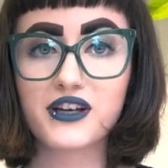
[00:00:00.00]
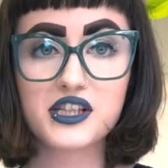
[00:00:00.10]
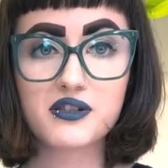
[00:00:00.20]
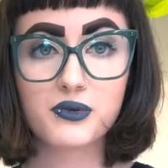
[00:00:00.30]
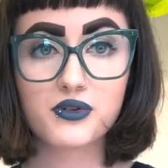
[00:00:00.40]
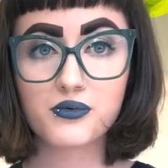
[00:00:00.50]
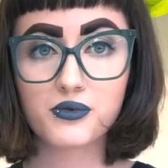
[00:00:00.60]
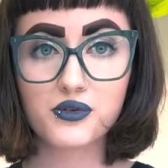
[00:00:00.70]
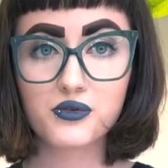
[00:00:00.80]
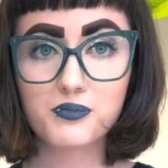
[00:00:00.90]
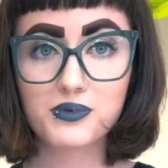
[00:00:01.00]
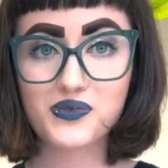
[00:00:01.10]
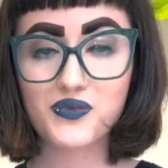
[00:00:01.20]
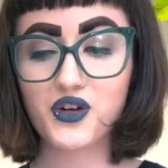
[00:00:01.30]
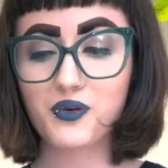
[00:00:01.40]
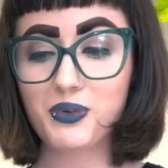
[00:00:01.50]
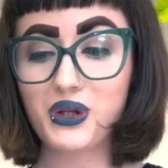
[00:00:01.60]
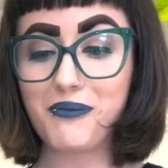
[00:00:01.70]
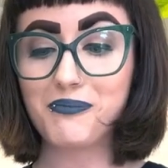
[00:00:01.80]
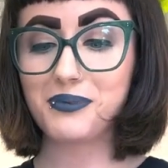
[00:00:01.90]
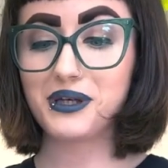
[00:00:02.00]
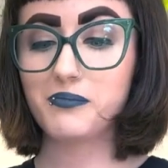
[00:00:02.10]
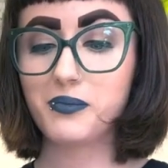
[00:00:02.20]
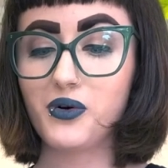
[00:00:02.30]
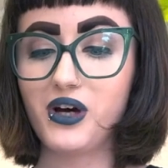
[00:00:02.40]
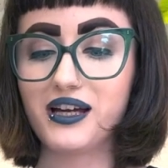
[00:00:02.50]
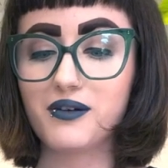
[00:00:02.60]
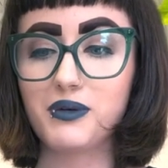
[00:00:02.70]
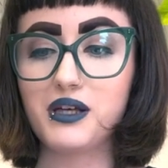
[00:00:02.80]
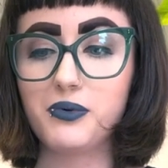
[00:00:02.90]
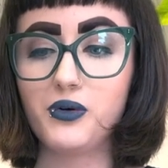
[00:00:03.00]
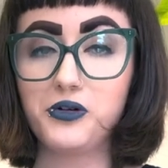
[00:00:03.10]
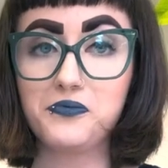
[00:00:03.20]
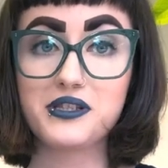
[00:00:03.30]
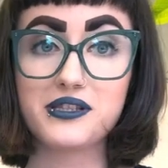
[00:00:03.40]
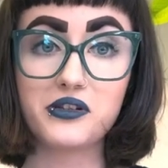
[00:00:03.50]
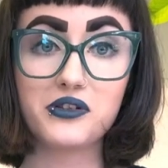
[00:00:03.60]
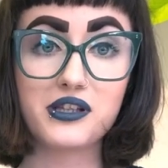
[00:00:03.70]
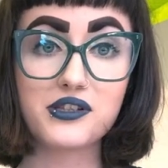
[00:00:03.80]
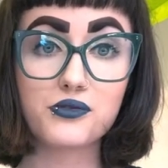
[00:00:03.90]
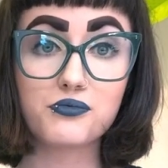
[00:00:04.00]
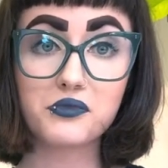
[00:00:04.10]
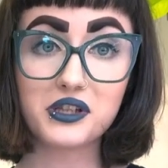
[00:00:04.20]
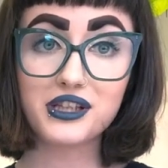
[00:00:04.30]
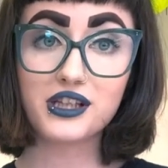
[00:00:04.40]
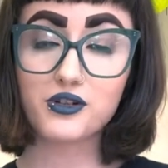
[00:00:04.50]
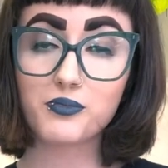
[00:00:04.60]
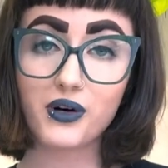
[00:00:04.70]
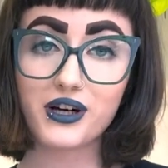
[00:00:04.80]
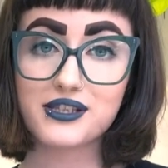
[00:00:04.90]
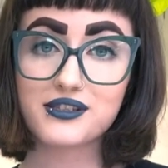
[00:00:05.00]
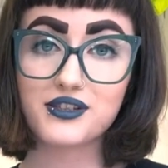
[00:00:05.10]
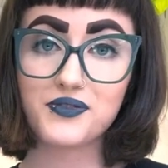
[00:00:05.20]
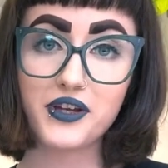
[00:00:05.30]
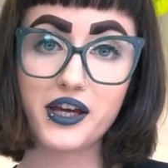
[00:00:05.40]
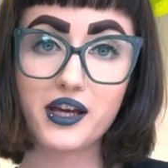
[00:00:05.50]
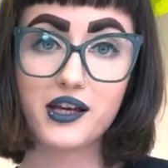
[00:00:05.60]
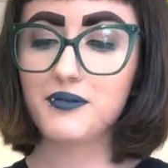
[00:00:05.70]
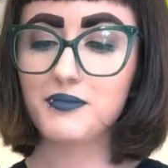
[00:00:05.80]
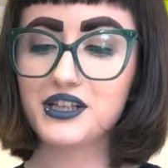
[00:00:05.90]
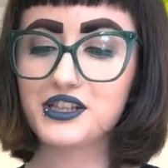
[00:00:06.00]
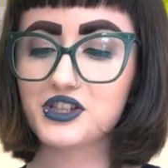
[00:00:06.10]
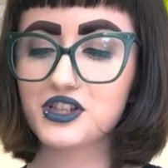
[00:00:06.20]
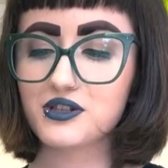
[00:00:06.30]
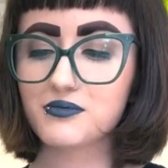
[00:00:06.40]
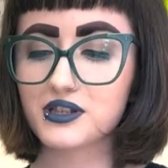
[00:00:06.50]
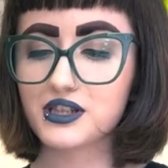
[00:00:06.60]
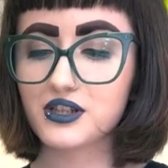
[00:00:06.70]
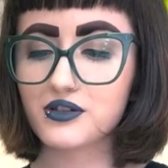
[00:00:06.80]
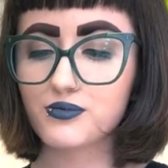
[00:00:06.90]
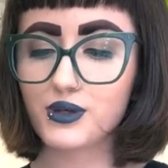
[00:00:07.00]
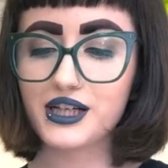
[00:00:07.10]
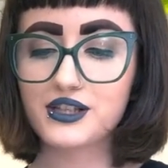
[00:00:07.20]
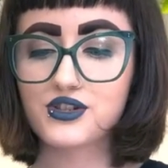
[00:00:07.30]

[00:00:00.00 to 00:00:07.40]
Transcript: Facebook groups for plant people, and people often sell things at really good prices on there. And it's just a really good way to